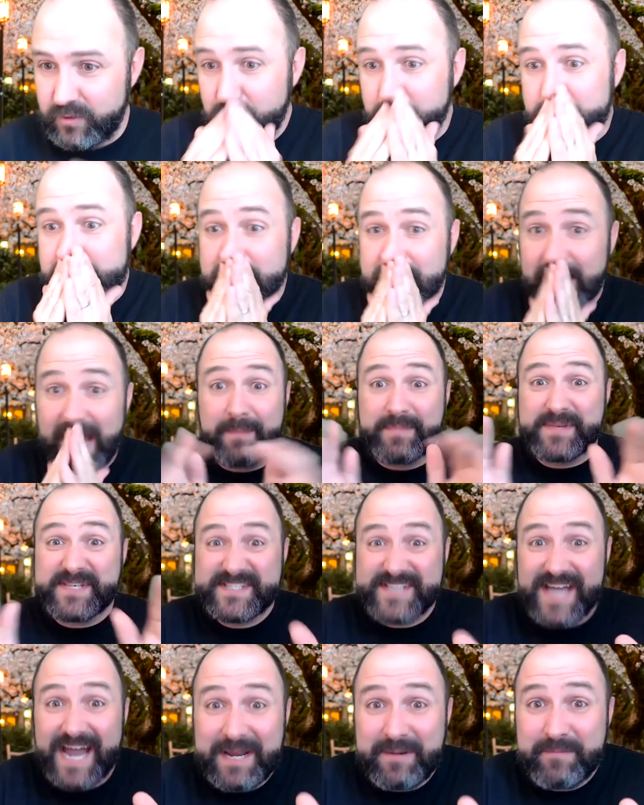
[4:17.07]
Ooh, I'm
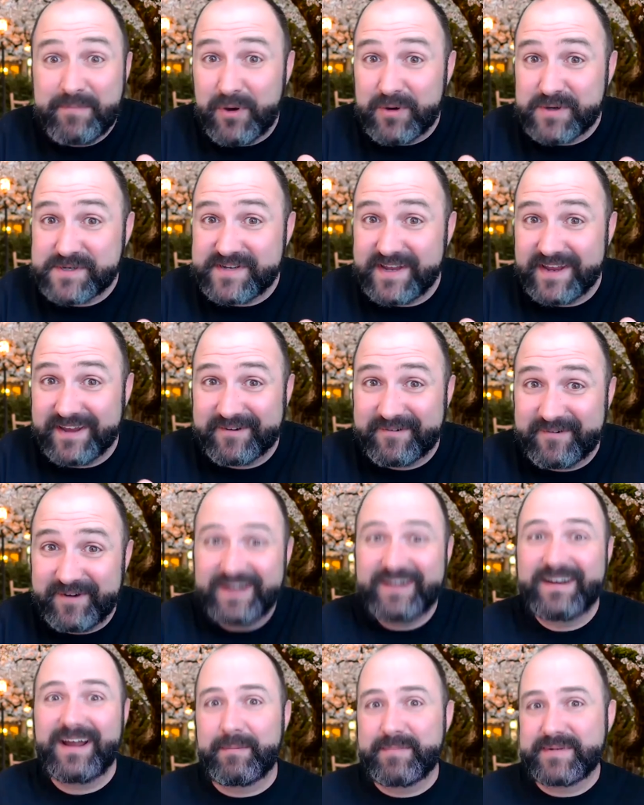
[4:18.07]
signposting,
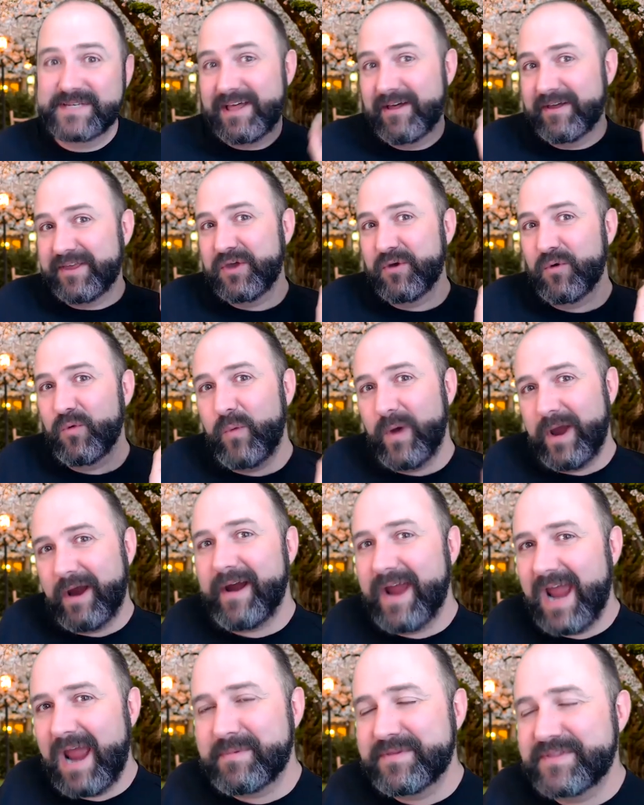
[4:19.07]
right? I'm telling you where
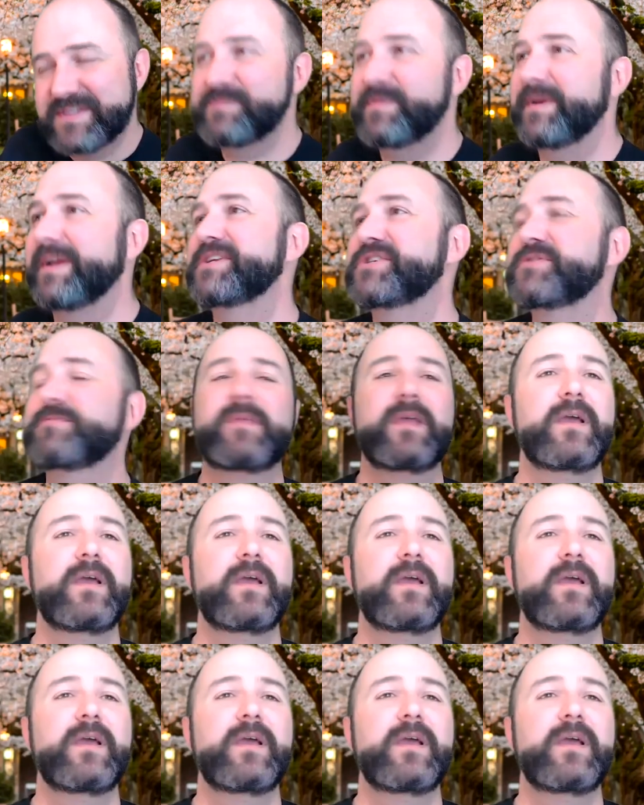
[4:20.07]
I am in the speech.